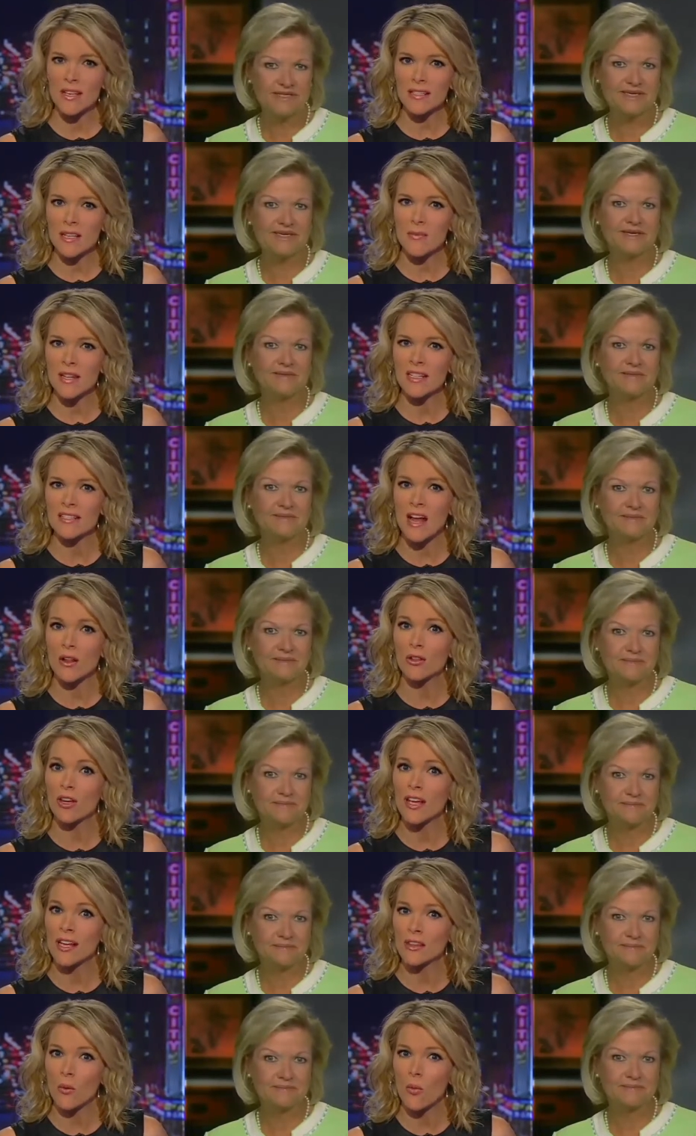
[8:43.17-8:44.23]
Speaker 1: Means Committee is now
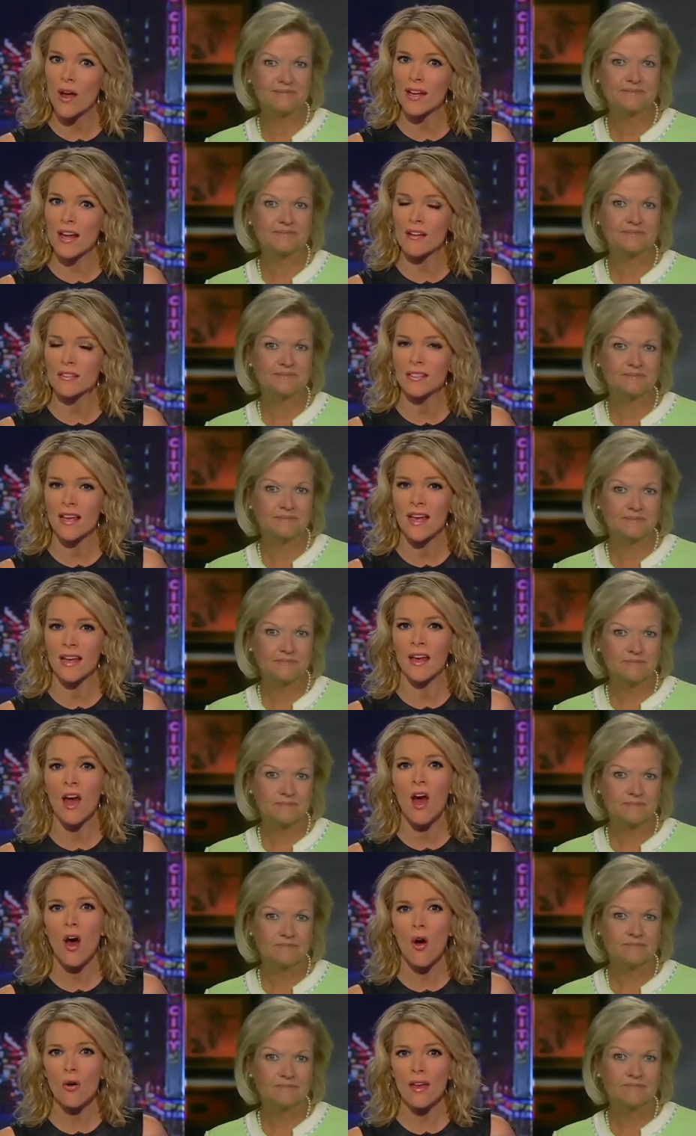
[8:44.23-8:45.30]
looking at the White House saying,
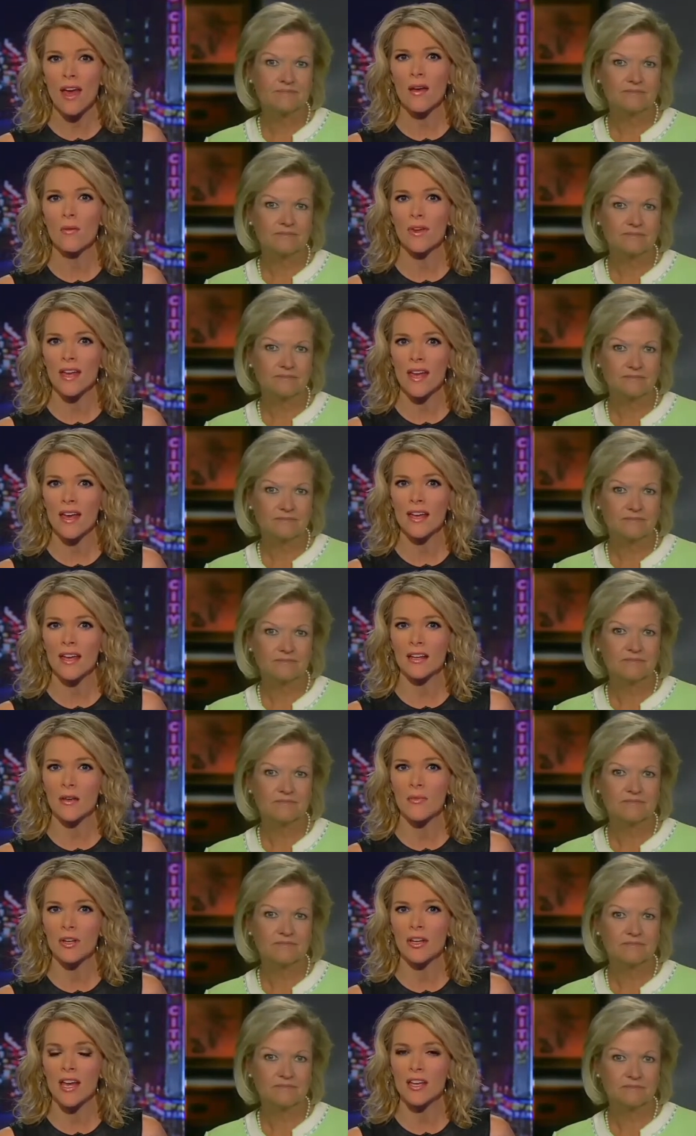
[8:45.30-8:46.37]
okay, we can't get
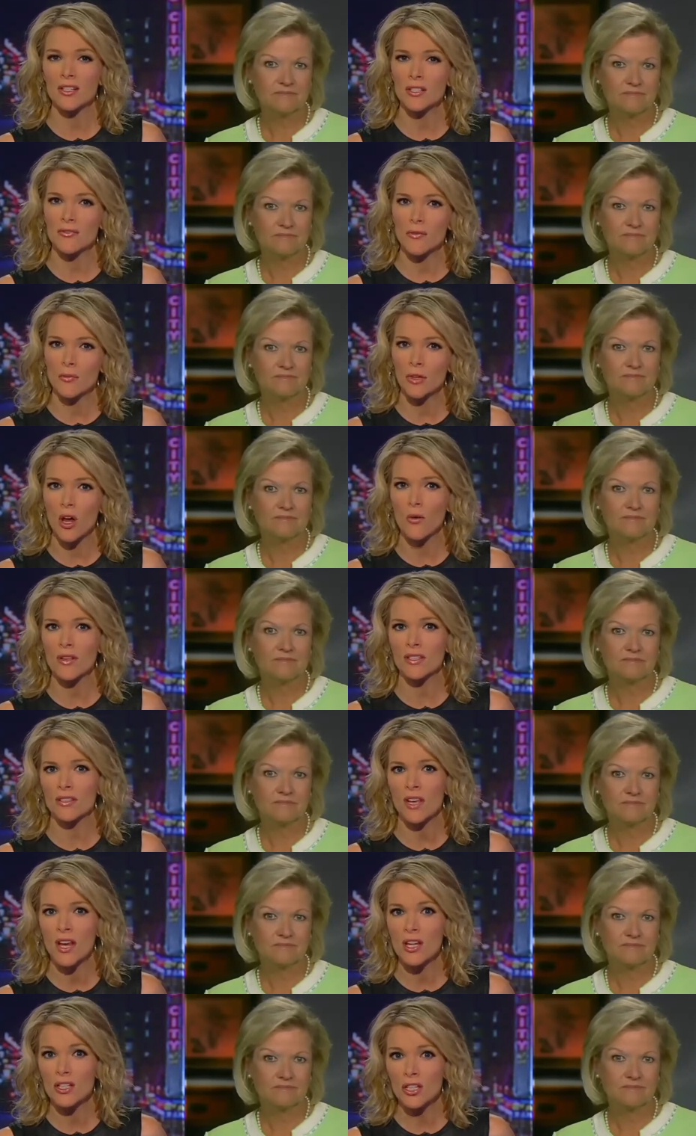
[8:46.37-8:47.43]
communications from Lois
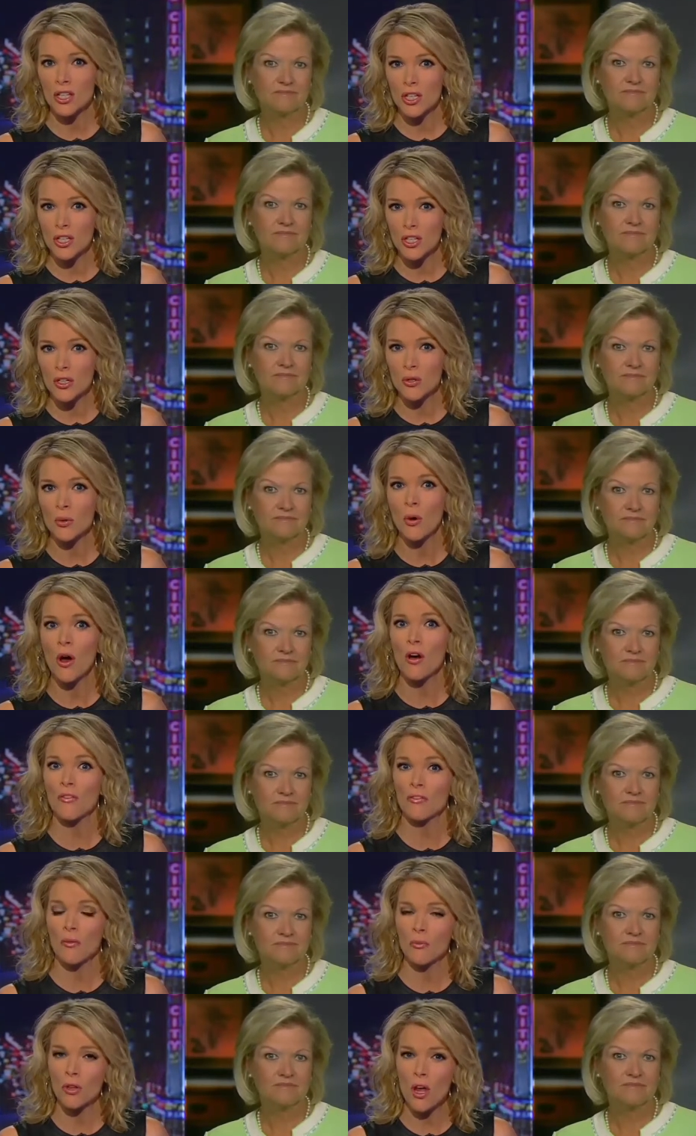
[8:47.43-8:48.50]
to you
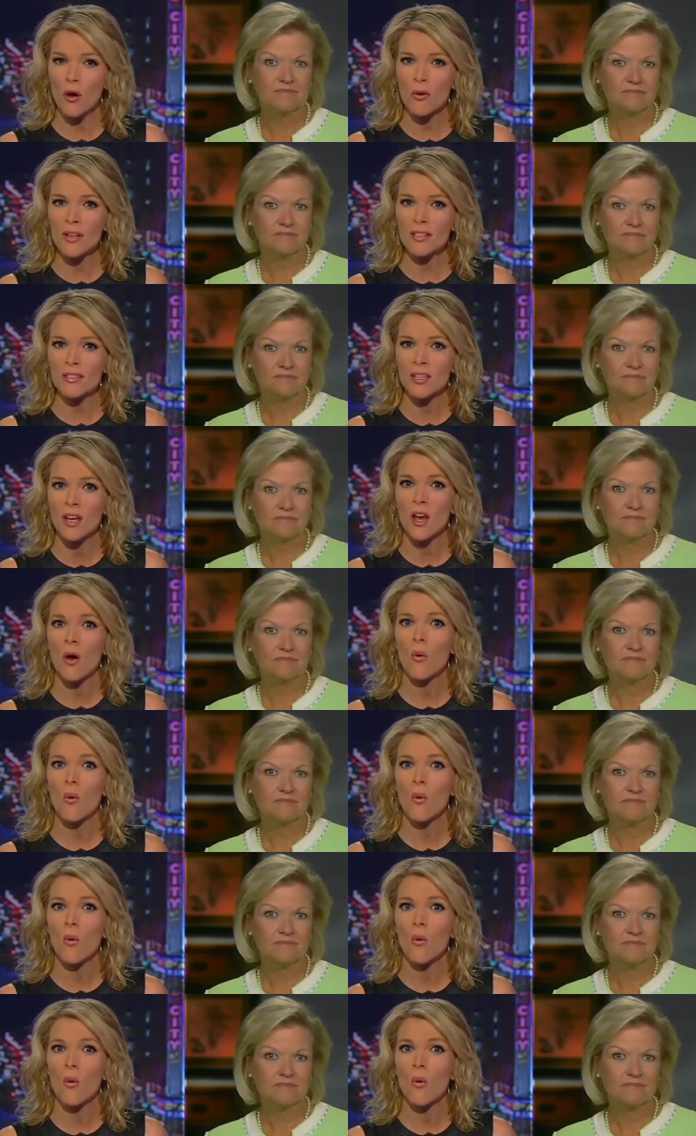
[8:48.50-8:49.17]
from Lois.